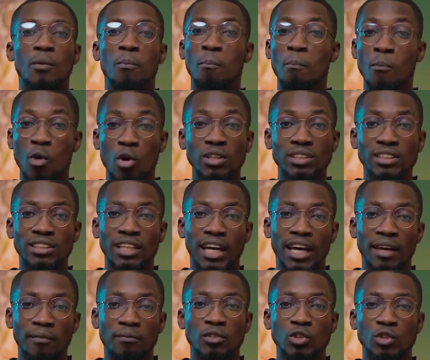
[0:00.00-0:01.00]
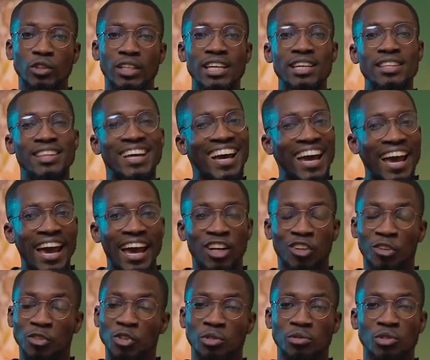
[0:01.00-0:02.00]
more time to either
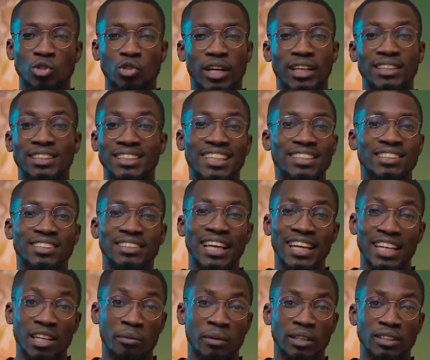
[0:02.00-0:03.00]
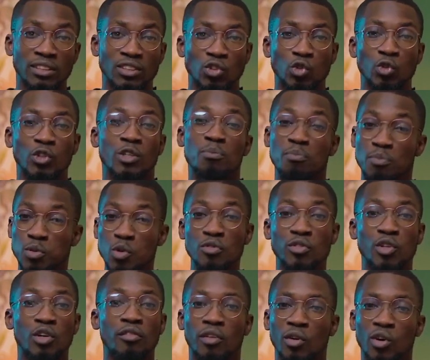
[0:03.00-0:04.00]
add or subtract certain elements to improve the